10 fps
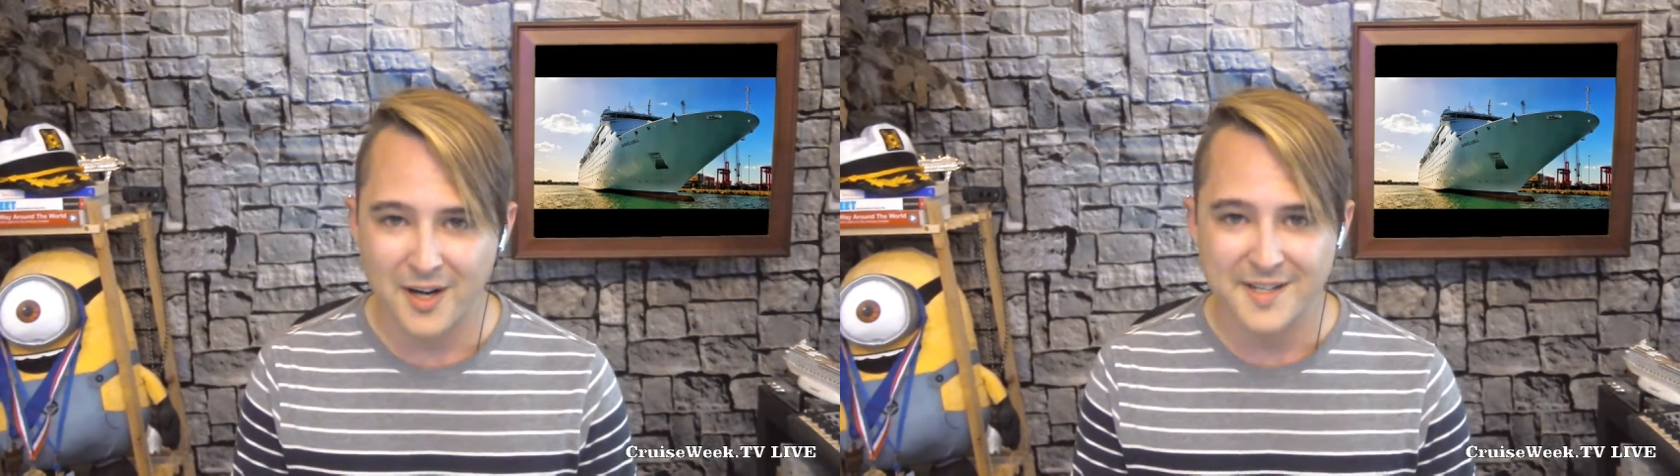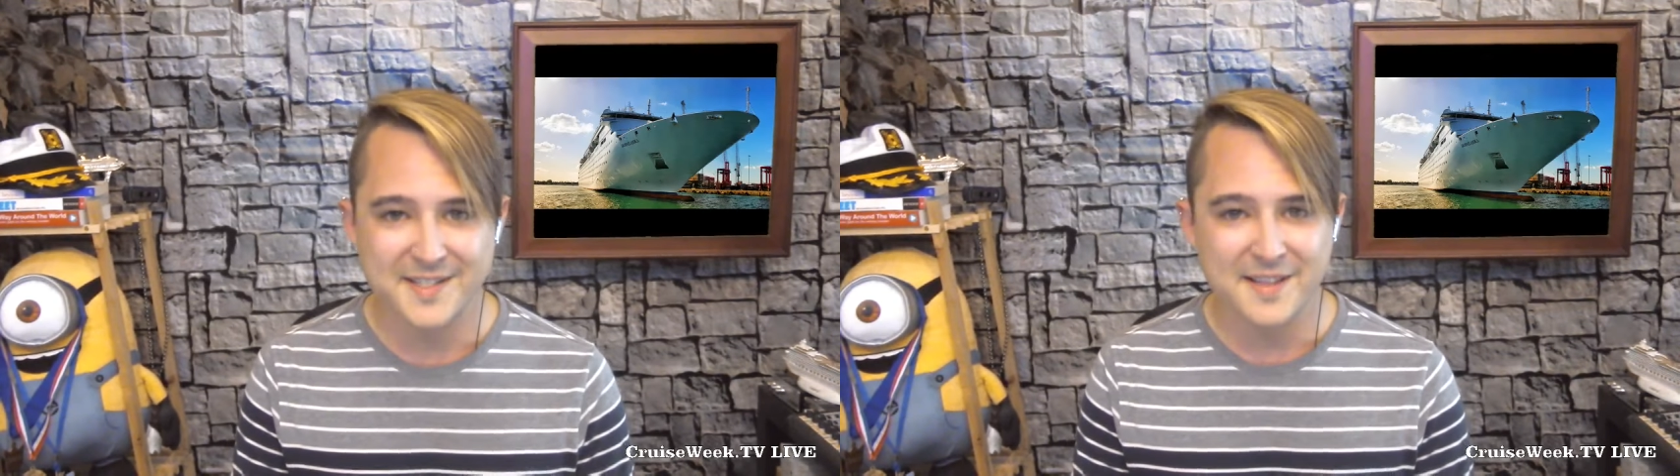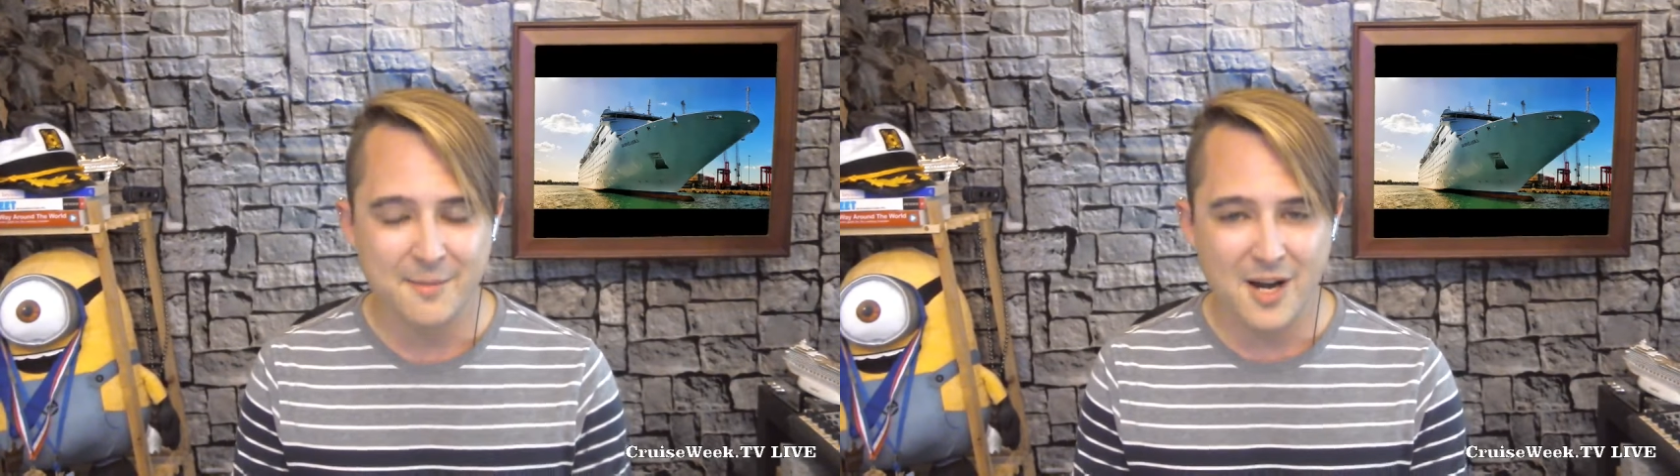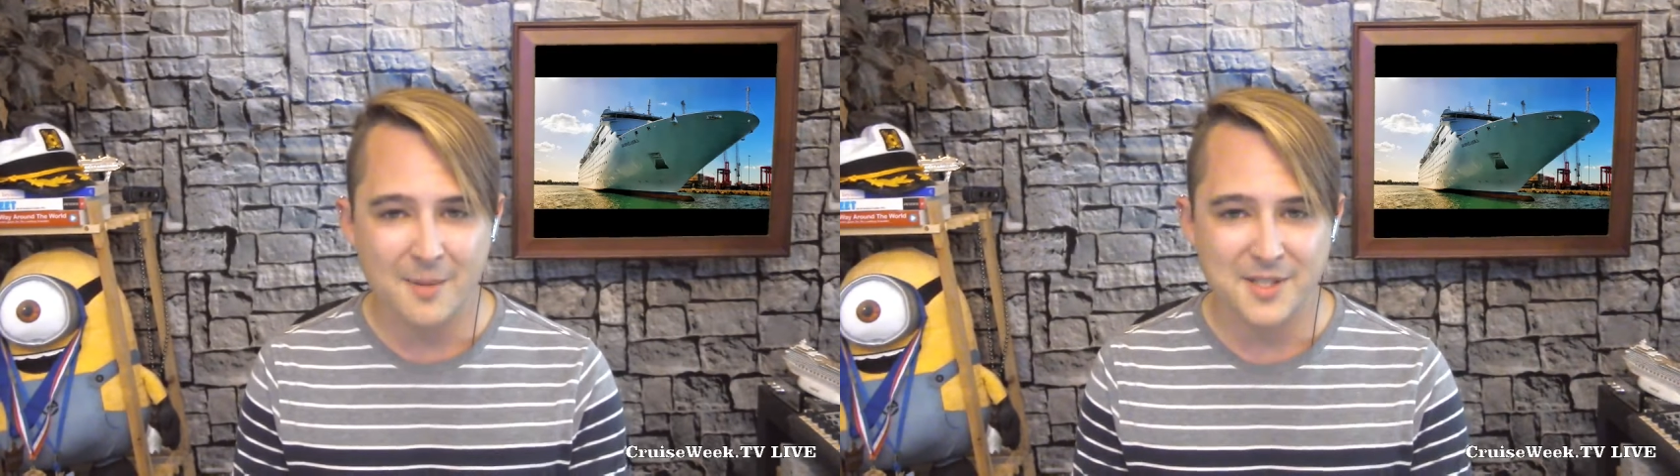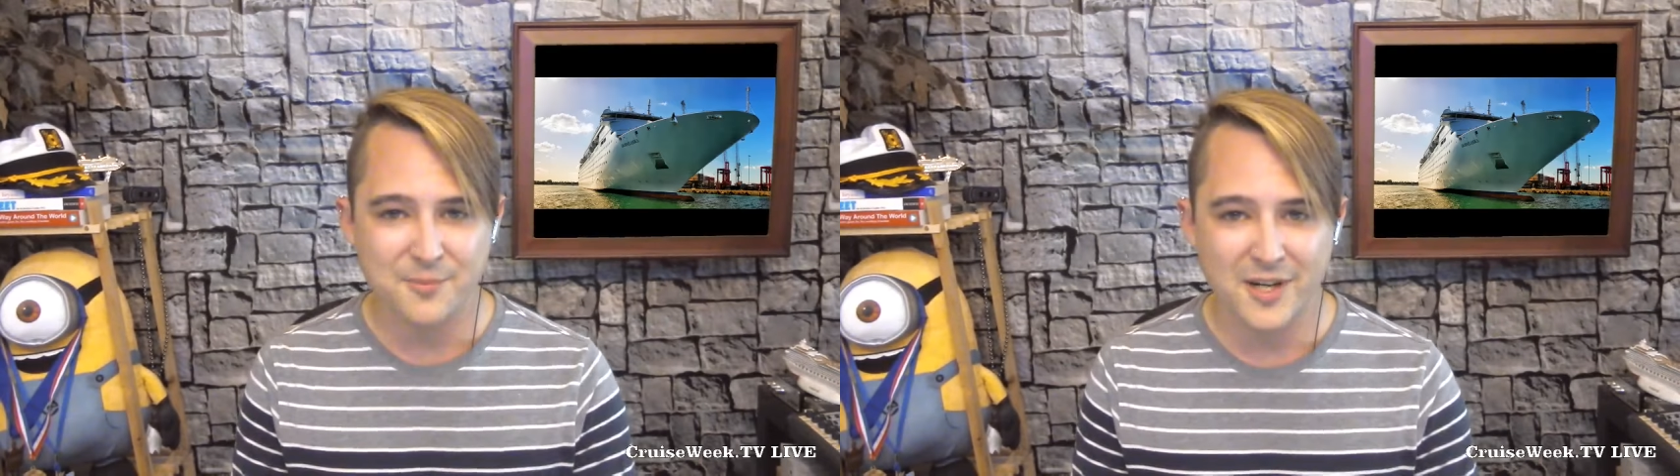us, said the
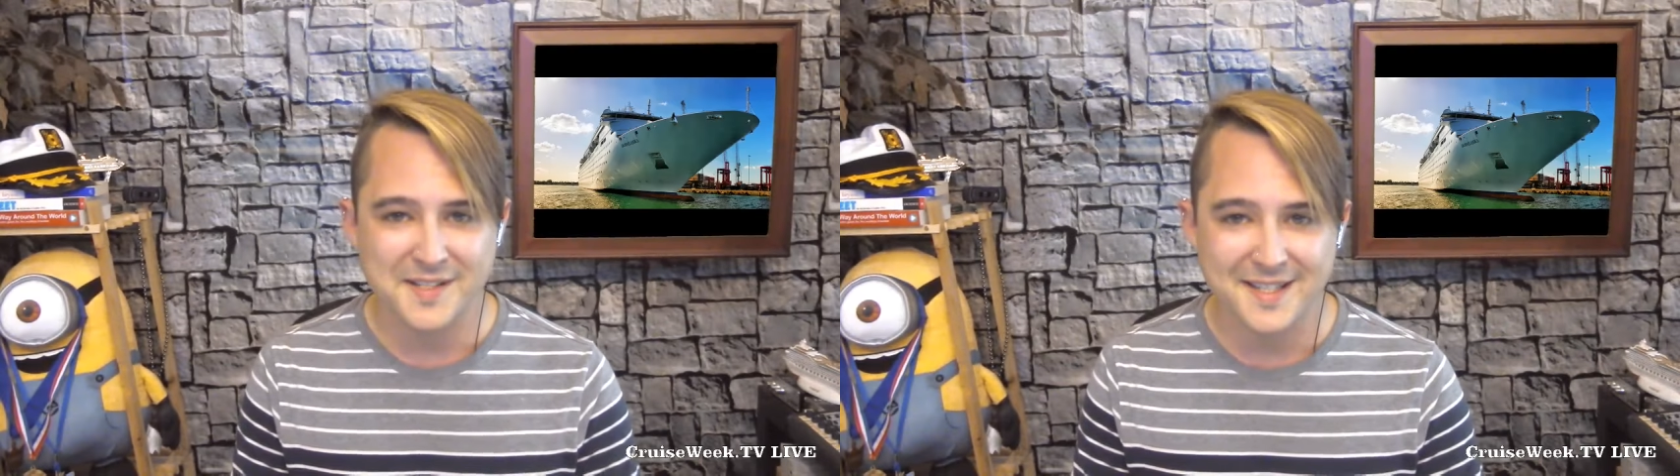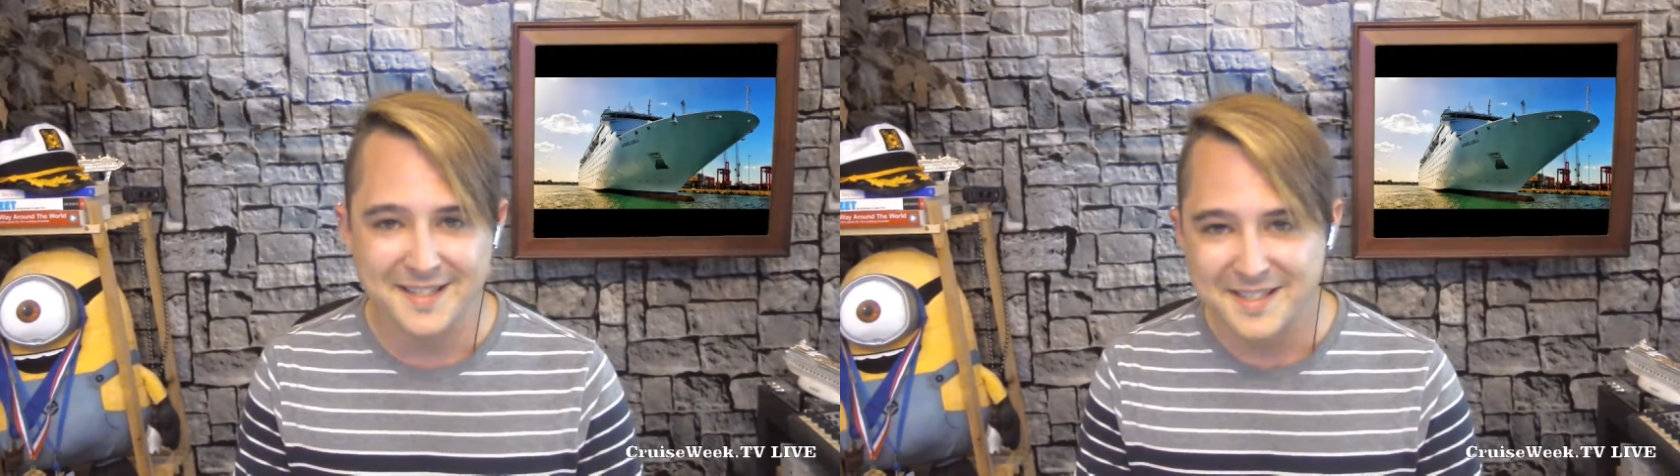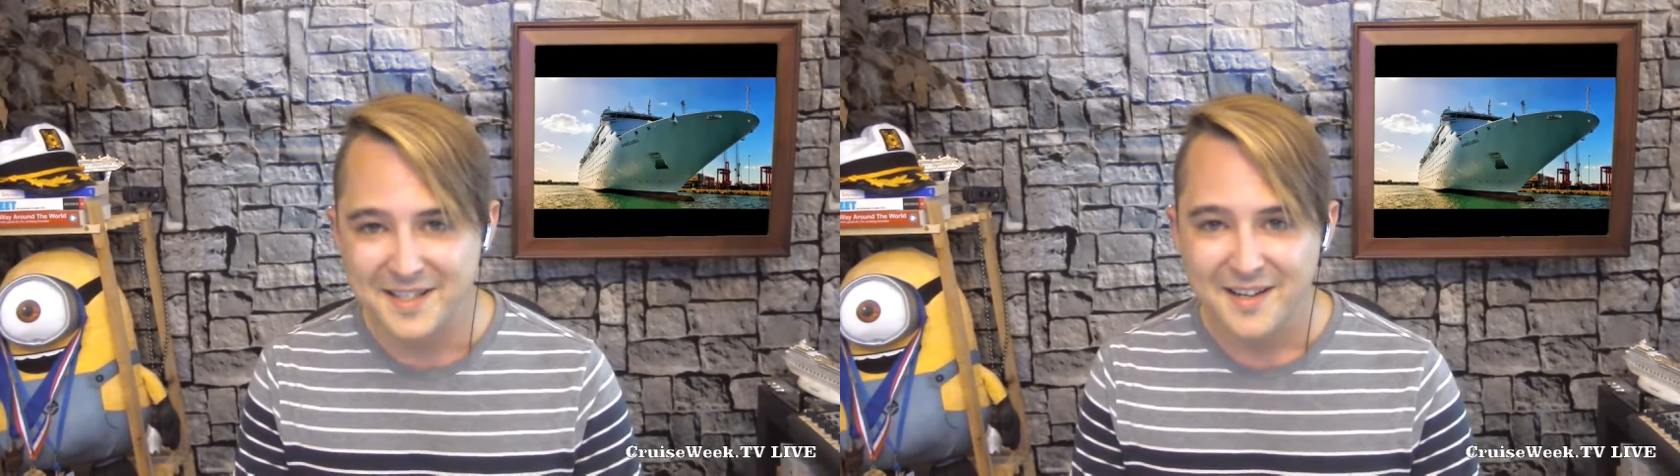Bahamas president.